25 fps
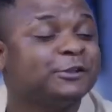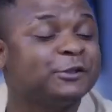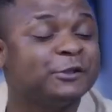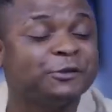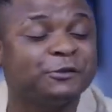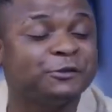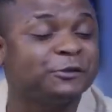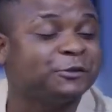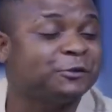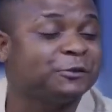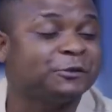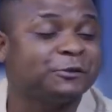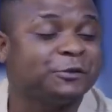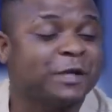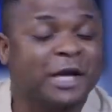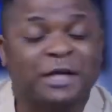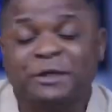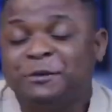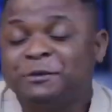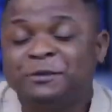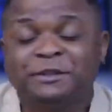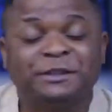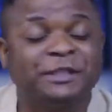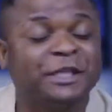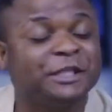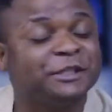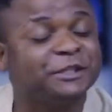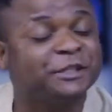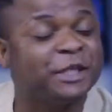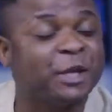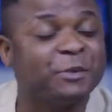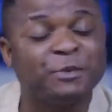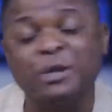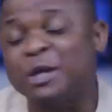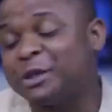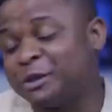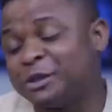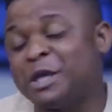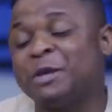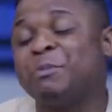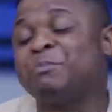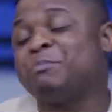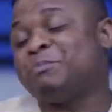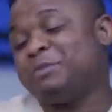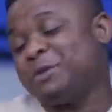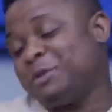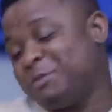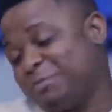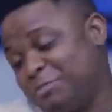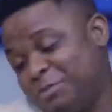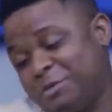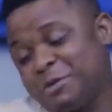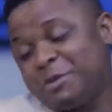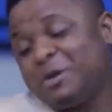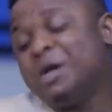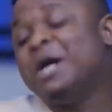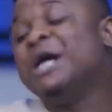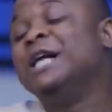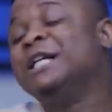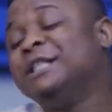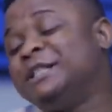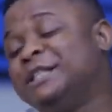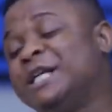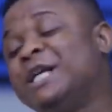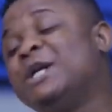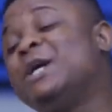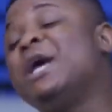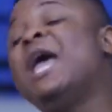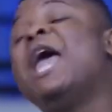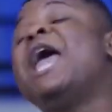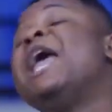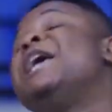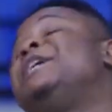so soon. I don't take time. Yeah, some people take